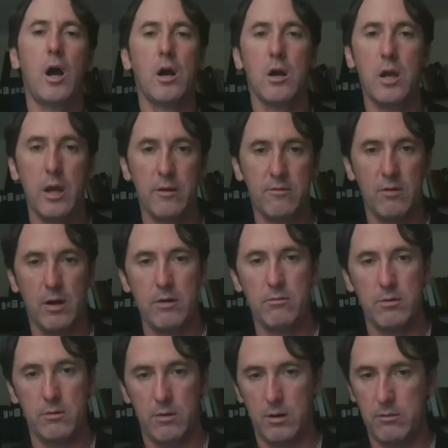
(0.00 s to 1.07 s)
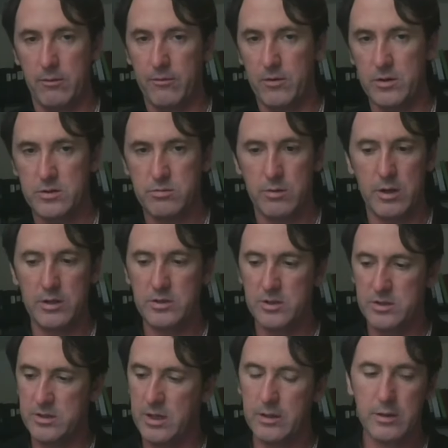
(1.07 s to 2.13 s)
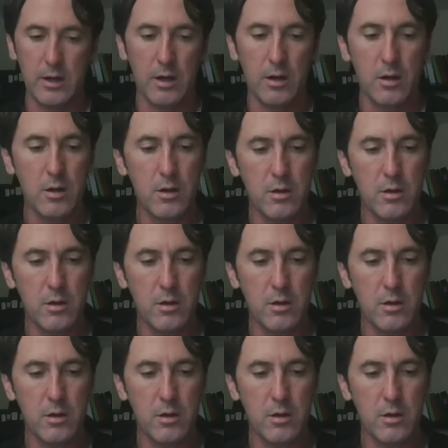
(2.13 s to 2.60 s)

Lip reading: Okay, so I reversed what I just said there.